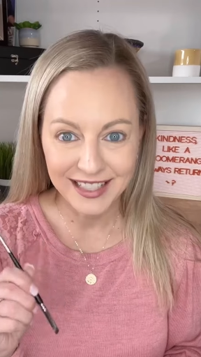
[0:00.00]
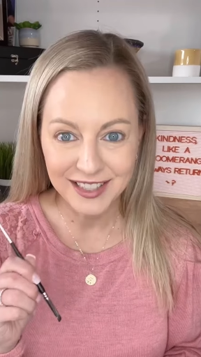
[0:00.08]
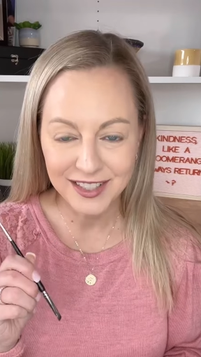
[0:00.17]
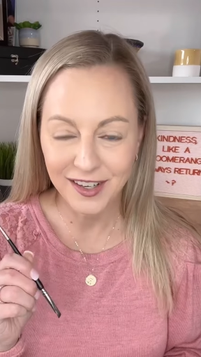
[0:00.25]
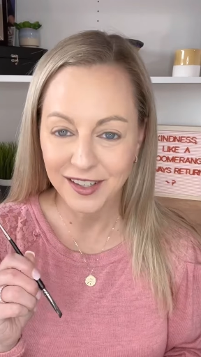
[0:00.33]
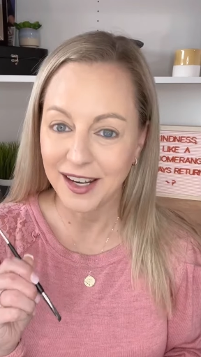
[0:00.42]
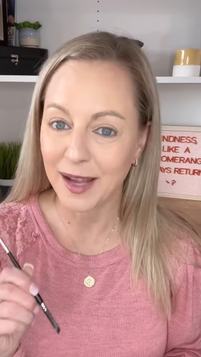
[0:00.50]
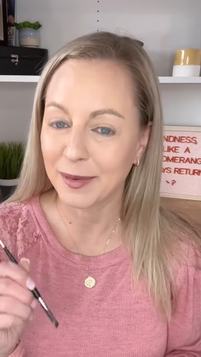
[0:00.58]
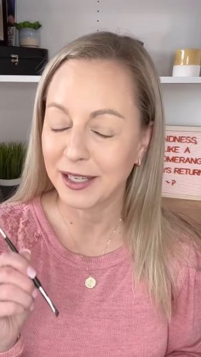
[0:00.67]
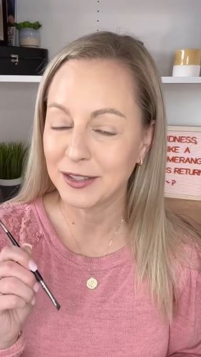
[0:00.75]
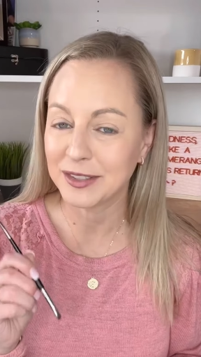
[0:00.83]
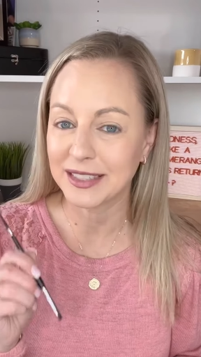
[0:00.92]
started, I'm going to
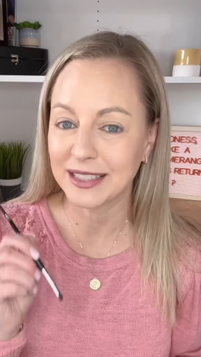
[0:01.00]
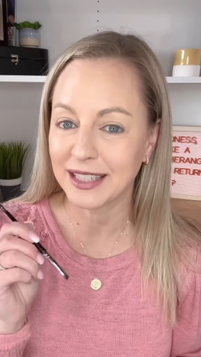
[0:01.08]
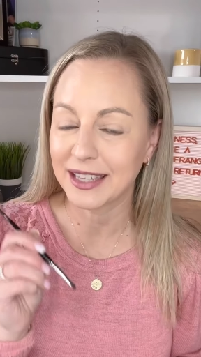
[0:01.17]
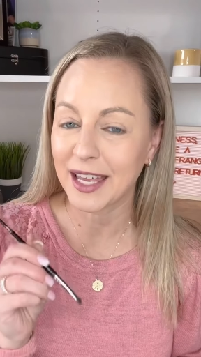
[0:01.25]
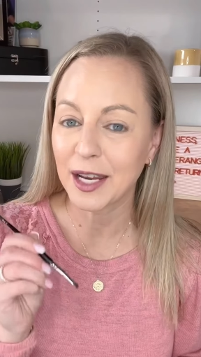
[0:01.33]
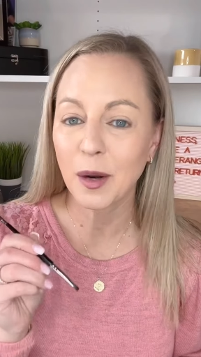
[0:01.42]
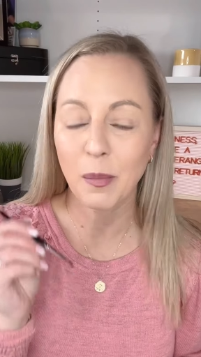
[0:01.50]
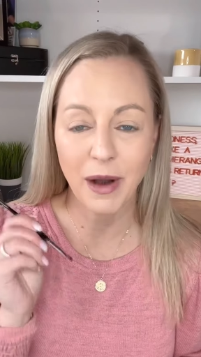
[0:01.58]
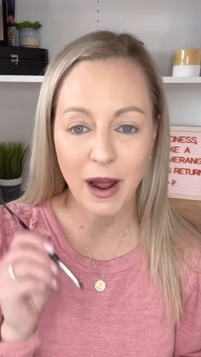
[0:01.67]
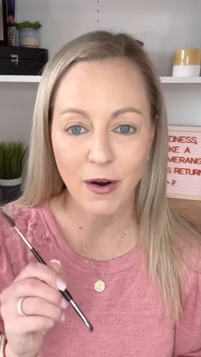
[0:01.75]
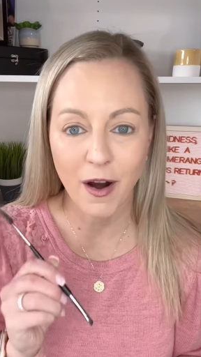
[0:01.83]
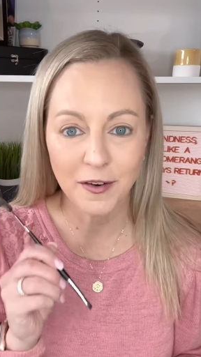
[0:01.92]
use a synthetic
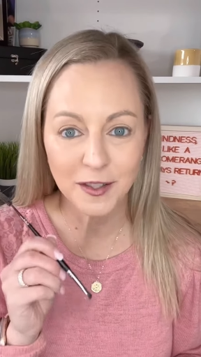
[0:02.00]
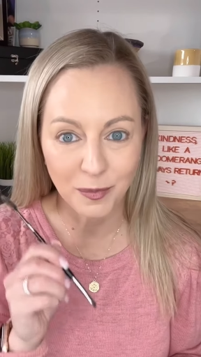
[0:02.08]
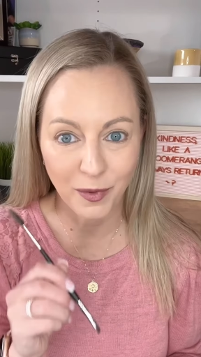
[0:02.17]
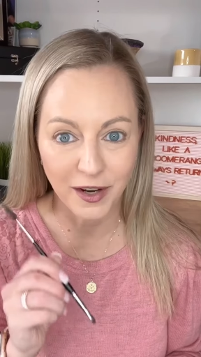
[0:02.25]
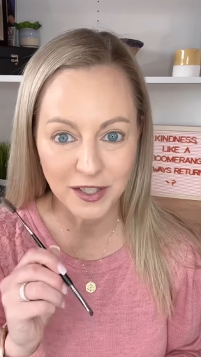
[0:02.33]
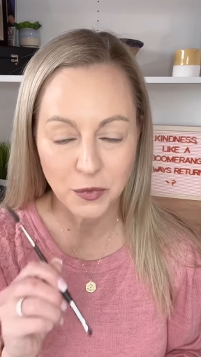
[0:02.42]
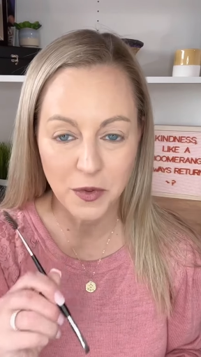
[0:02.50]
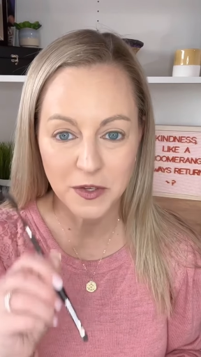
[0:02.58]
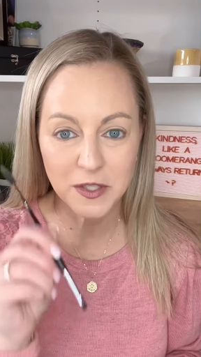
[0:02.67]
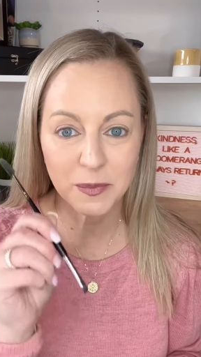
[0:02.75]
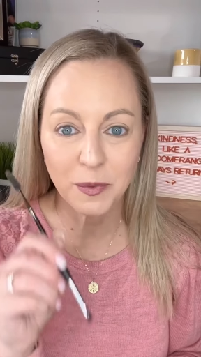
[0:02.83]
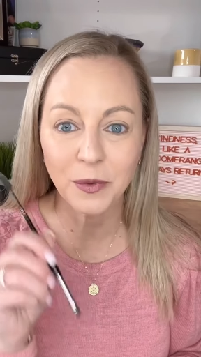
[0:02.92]
brow artist brush with a
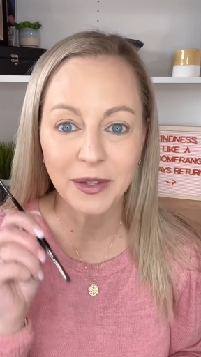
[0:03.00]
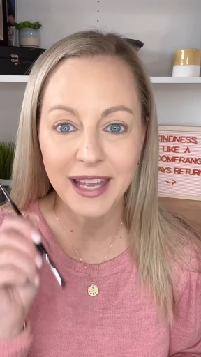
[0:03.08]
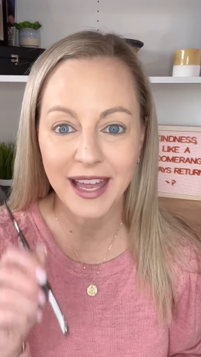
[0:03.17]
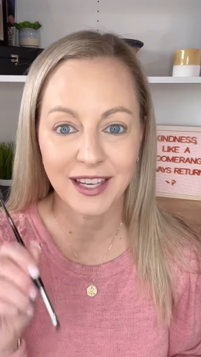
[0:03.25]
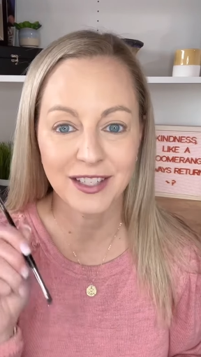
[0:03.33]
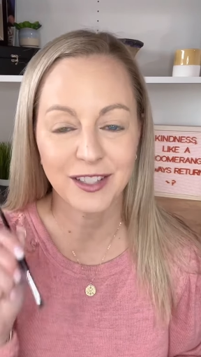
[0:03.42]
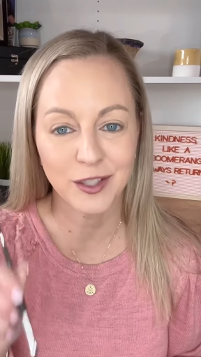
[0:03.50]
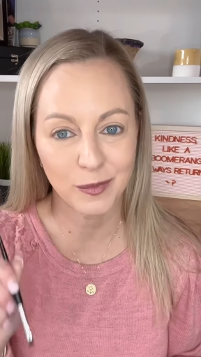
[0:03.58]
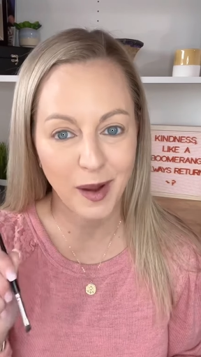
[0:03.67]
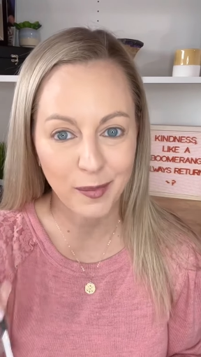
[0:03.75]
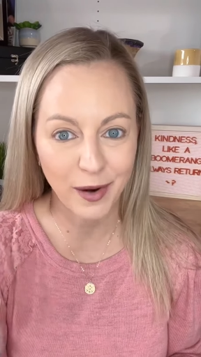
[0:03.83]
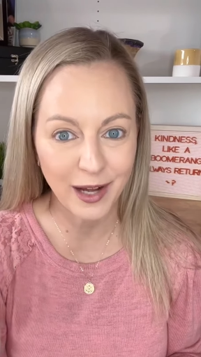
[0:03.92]
spoolie end to do my
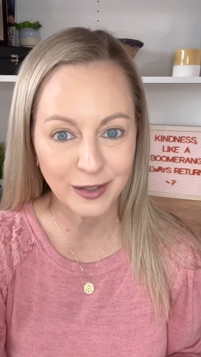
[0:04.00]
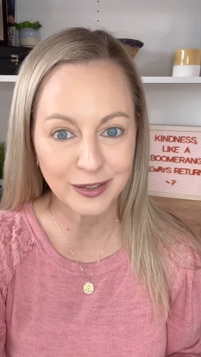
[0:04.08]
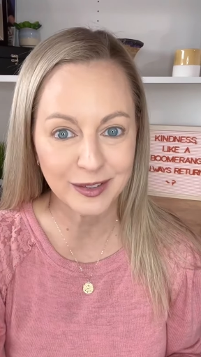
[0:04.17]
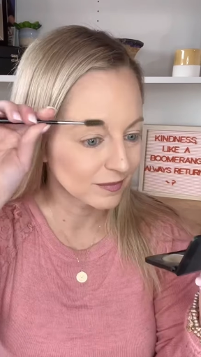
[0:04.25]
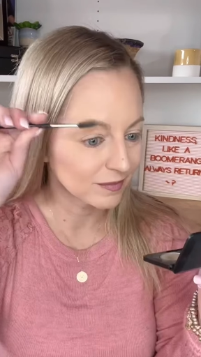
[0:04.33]
brows.